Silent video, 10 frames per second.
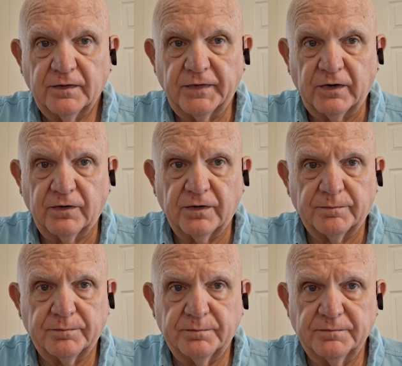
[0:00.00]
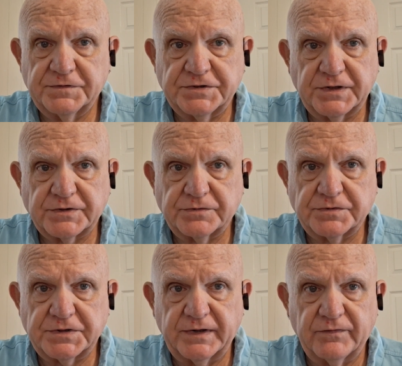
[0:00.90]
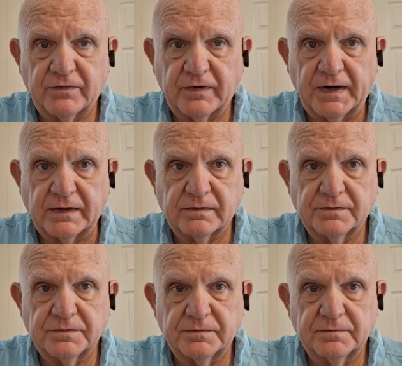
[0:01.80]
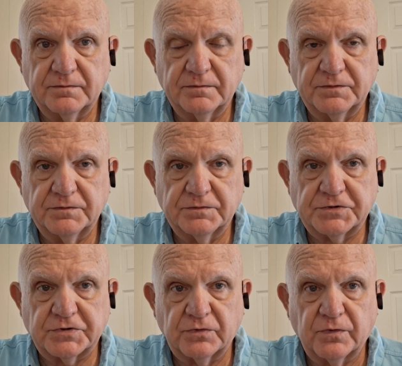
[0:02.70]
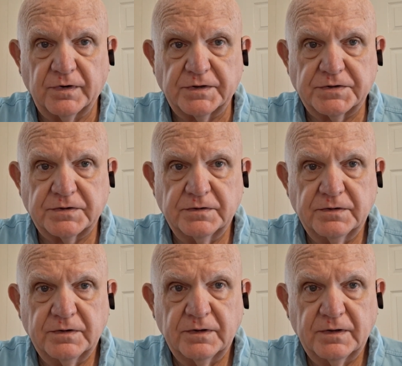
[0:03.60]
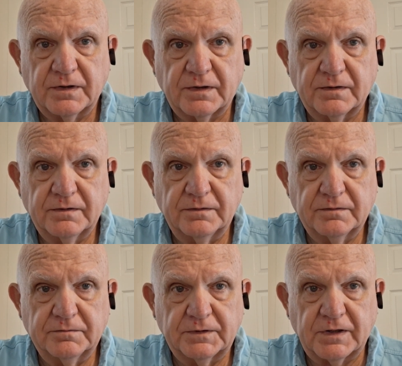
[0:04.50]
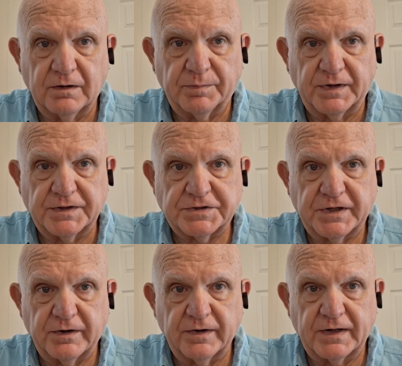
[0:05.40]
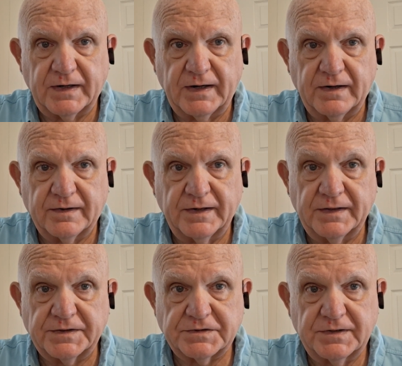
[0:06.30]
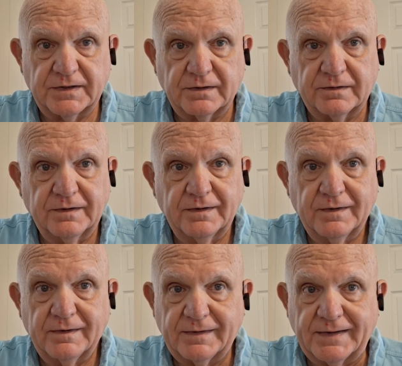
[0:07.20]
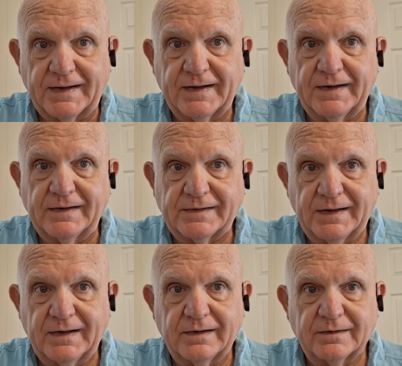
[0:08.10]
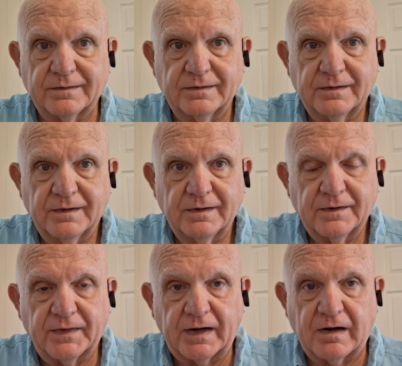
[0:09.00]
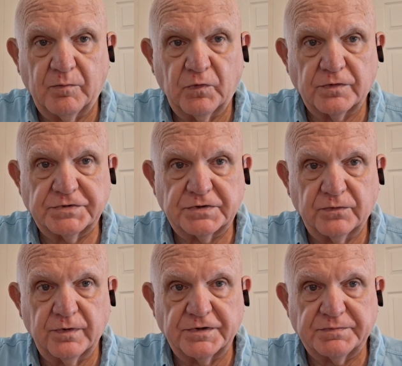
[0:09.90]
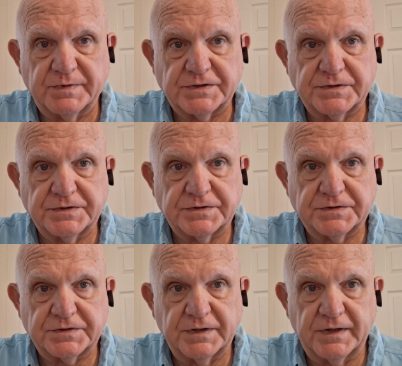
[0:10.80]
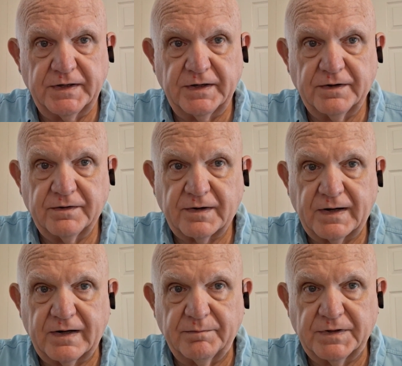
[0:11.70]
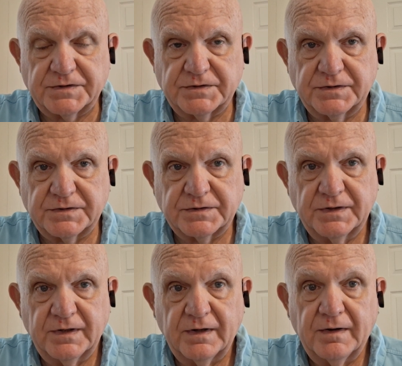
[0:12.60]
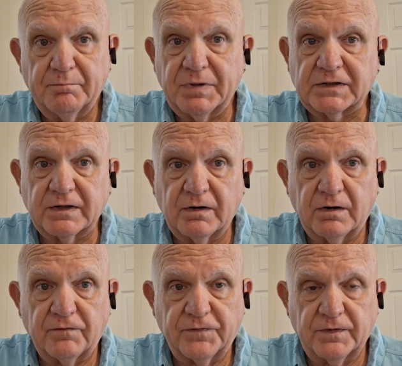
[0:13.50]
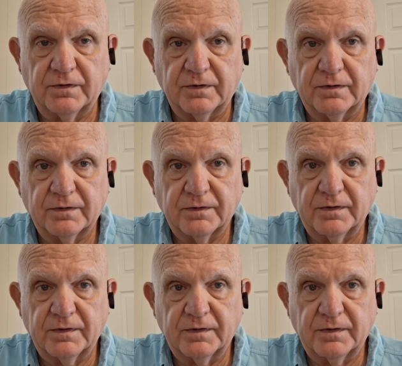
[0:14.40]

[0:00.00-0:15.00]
There are six or seven or eight storage companies here in town, in this little tiny town. They got more storage businesses than any other kind of business, but they're all full